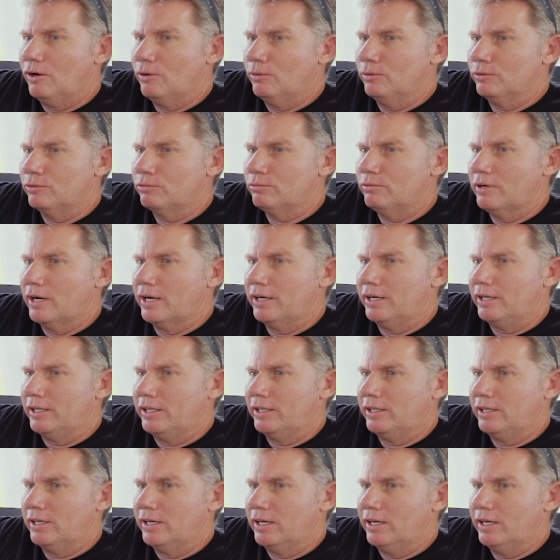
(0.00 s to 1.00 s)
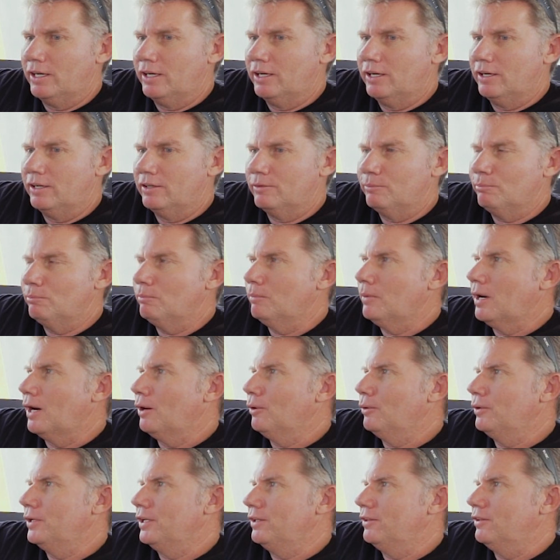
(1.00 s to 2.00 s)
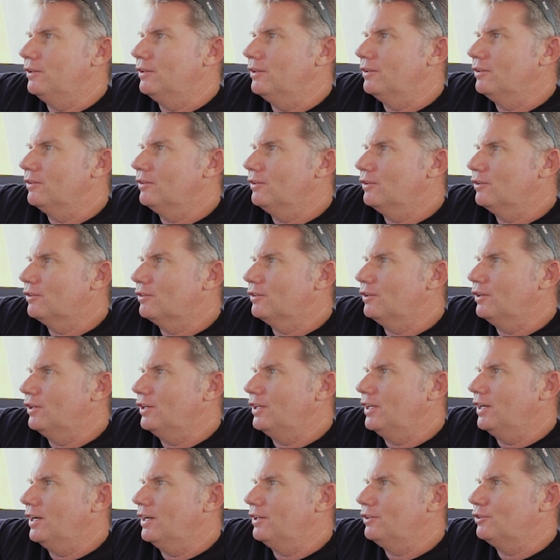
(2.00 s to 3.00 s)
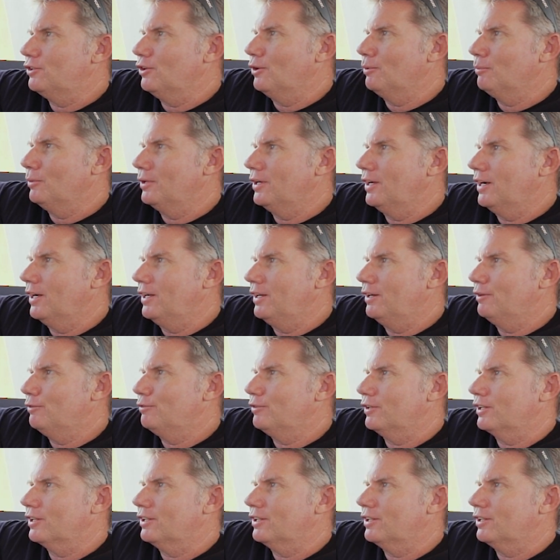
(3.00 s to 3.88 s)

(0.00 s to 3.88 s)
I was running Moe, the 38 Dominator